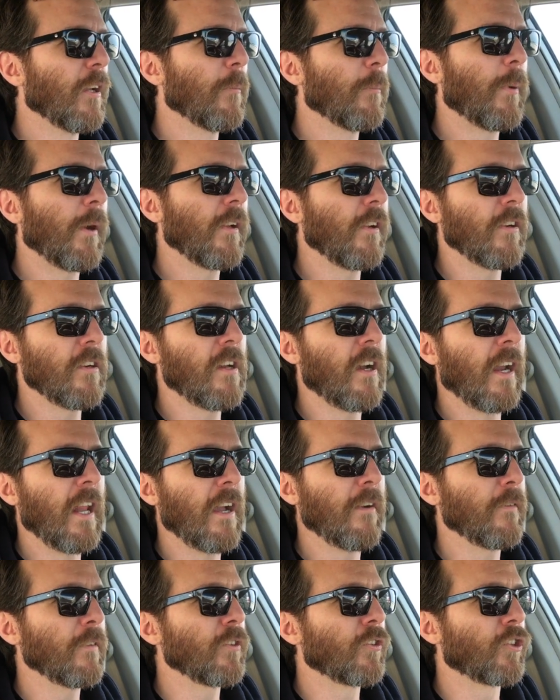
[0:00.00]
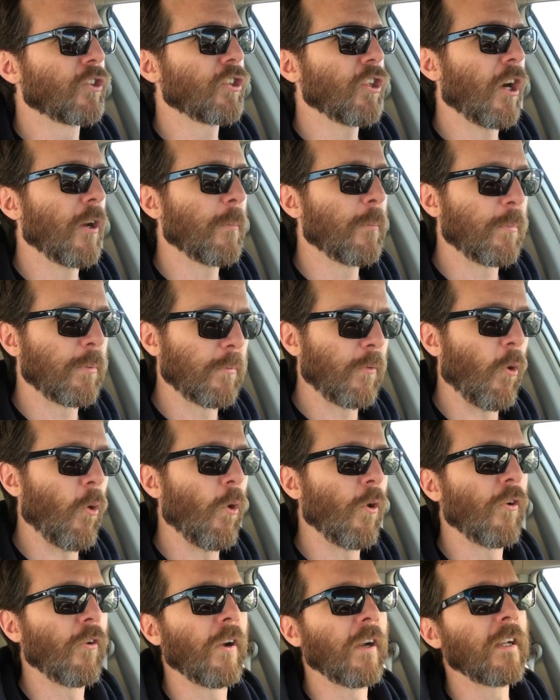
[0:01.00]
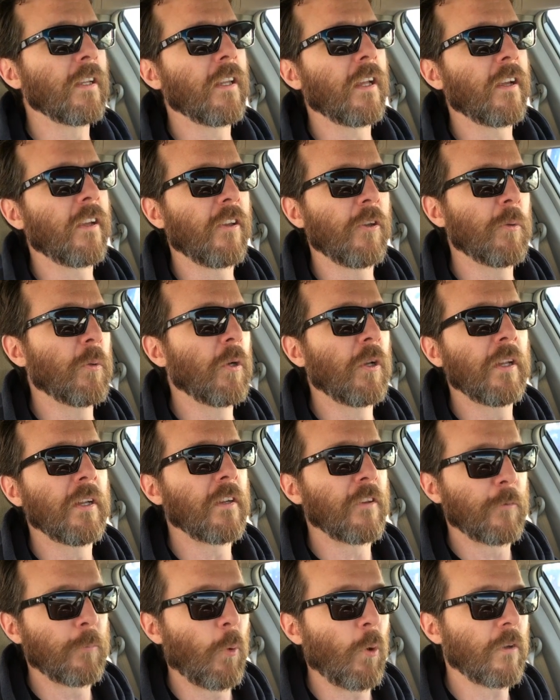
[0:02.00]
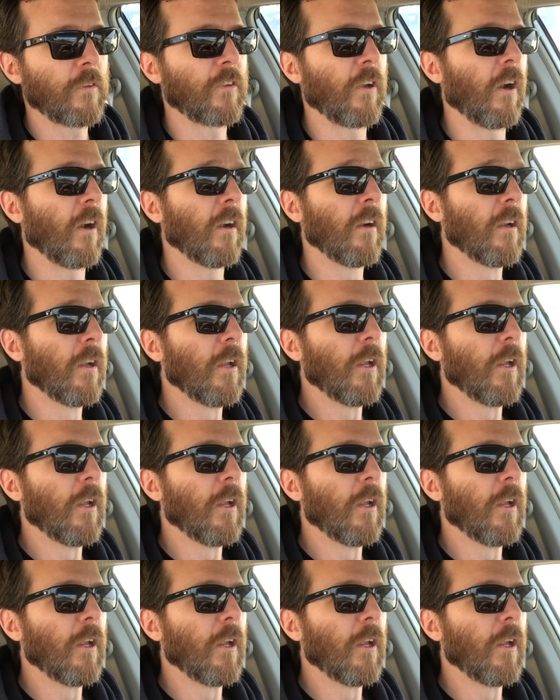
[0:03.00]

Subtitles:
but you're not having sharp cornering like you would in a sports car.